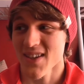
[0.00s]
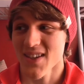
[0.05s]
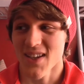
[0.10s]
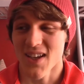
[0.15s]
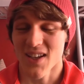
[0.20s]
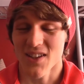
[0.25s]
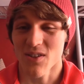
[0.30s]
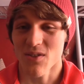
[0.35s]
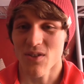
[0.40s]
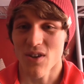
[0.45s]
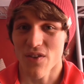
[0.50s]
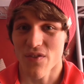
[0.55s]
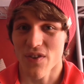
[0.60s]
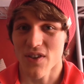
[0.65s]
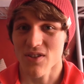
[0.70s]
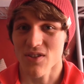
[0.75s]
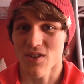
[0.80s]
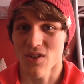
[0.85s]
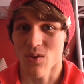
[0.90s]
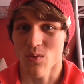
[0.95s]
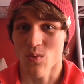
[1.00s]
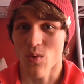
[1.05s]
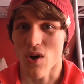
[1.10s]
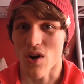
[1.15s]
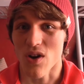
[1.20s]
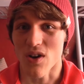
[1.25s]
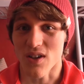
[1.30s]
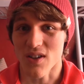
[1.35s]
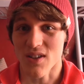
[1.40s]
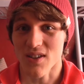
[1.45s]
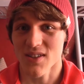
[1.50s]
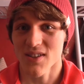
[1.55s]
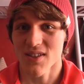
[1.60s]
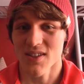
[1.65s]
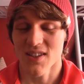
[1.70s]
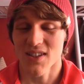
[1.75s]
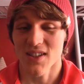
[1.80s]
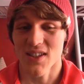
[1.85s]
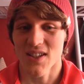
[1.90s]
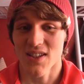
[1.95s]
I don't know if that's going to work,
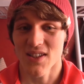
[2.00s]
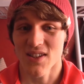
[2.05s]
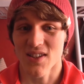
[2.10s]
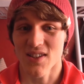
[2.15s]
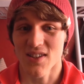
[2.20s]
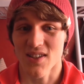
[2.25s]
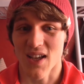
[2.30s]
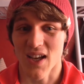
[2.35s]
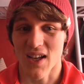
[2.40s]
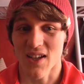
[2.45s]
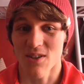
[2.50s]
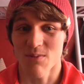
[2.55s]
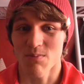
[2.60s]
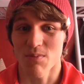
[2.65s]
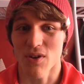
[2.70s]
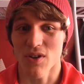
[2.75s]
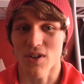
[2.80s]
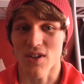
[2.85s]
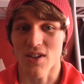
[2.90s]
this attacking the body,